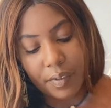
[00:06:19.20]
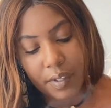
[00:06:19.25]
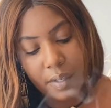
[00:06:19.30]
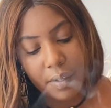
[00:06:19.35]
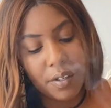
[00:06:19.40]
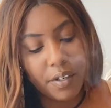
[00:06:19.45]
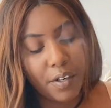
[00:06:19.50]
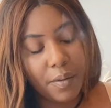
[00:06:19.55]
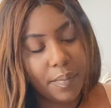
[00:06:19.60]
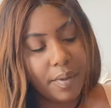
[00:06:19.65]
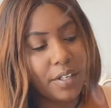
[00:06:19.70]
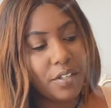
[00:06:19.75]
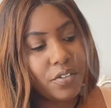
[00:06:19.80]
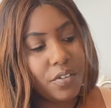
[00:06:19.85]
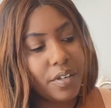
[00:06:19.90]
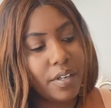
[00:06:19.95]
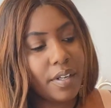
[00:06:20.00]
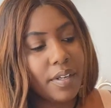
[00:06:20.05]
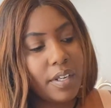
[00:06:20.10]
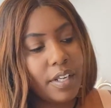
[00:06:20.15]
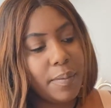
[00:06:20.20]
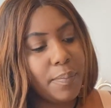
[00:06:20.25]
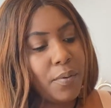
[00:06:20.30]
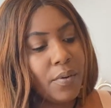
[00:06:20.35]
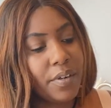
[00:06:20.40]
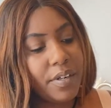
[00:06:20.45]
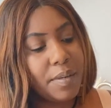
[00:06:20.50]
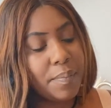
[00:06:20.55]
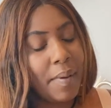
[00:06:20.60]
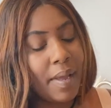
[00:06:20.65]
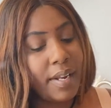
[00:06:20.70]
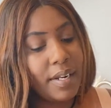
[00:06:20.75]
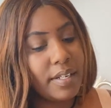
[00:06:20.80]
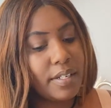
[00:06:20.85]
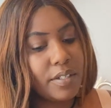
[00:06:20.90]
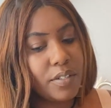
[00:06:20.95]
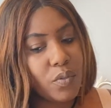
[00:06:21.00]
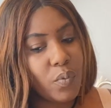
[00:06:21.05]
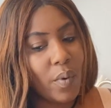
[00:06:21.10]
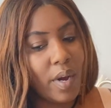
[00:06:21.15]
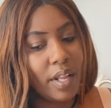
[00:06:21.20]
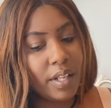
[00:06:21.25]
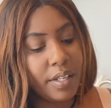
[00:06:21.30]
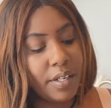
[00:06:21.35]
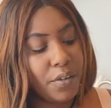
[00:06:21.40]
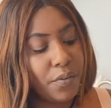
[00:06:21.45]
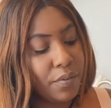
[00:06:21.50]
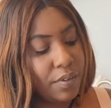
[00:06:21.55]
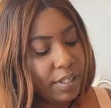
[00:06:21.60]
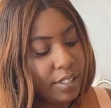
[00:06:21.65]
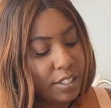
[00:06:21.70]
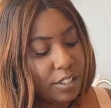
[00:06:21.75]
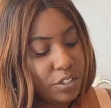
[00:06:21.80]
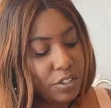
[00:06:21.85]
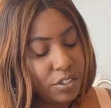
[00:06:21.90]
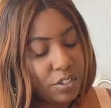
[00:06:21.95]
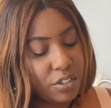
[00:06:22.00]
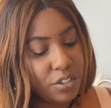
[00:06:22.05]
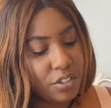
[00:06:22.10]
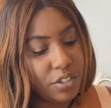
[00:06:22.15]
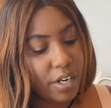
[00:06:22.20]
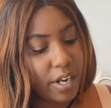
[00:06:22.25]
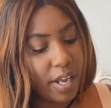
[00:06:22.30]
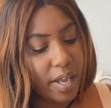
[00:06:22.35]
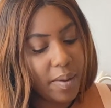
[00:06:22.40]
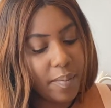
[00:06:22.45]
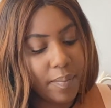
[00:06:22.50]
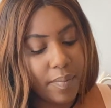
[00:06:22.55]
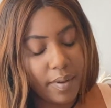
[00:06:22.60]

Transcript: You know, make sure to keep your independence while in a relationship.